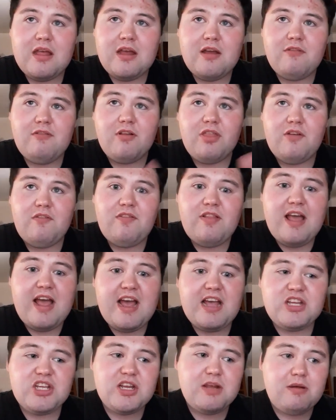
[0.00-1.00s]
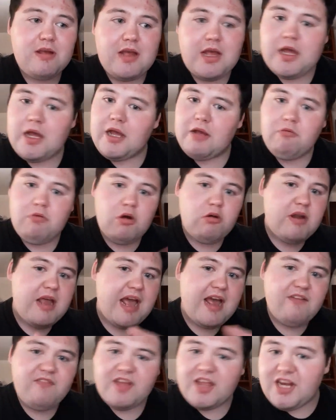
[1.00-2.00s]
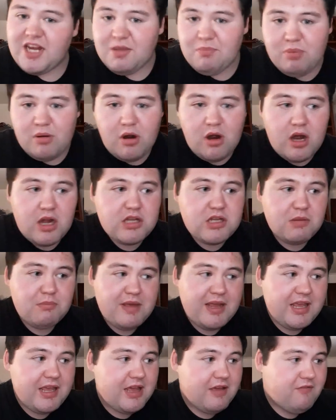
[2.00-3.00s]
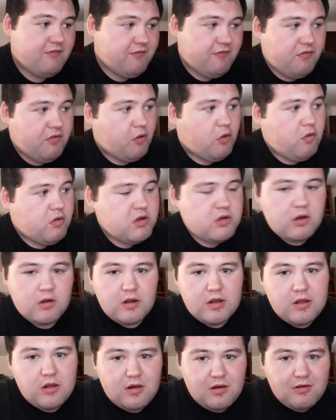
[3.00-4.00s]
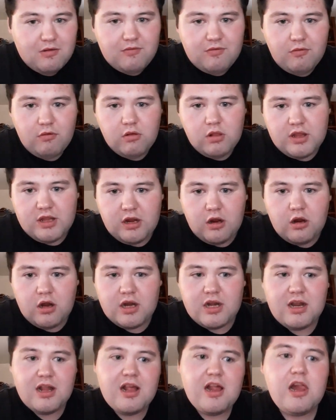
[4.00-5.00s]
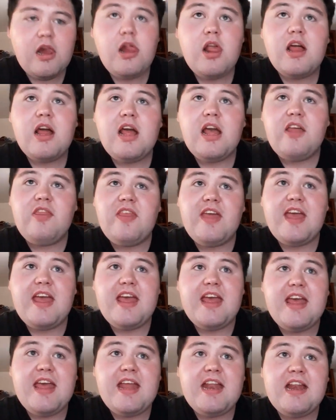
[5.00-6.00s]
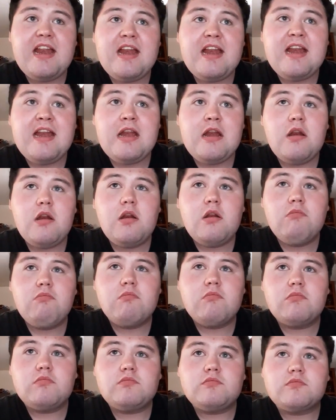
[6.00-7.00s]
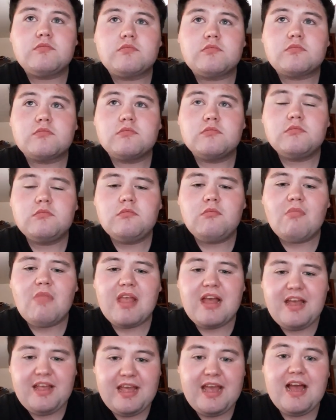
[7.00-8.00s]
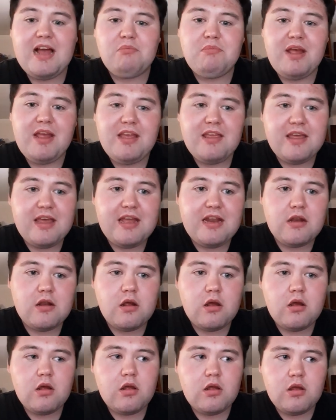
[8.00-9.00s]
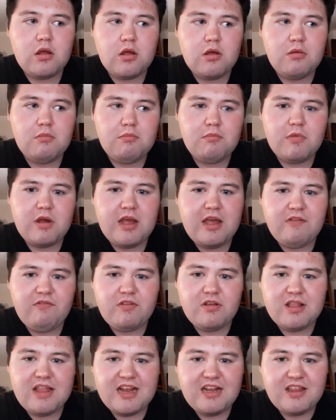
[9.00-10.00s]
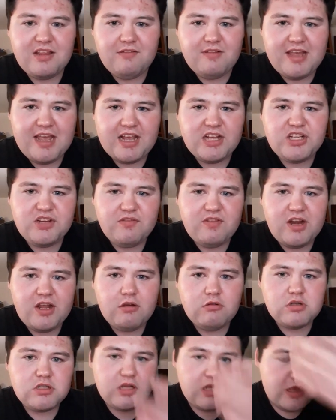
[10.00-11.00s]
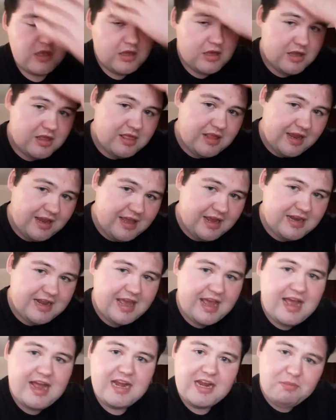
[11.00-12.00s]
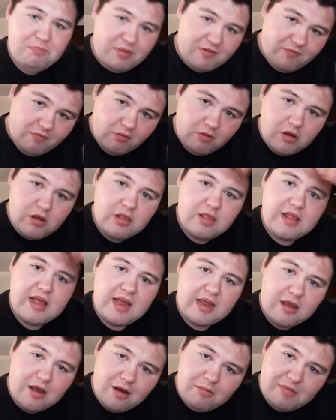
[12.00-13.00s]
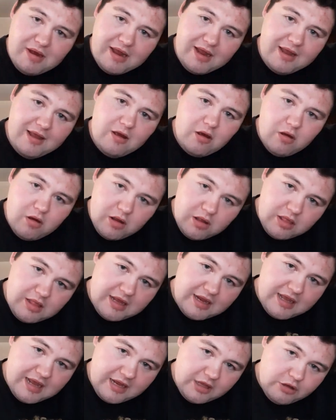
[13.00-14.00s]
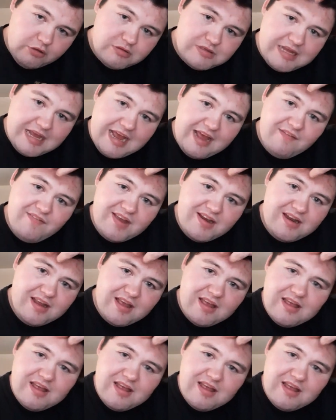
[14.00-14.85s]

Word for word: for the Flash, I won't have any parts. I'll make it full, fully on, and then yeah, make it. If you like the reaction videos, like I had it before, like on my, like I used to have it,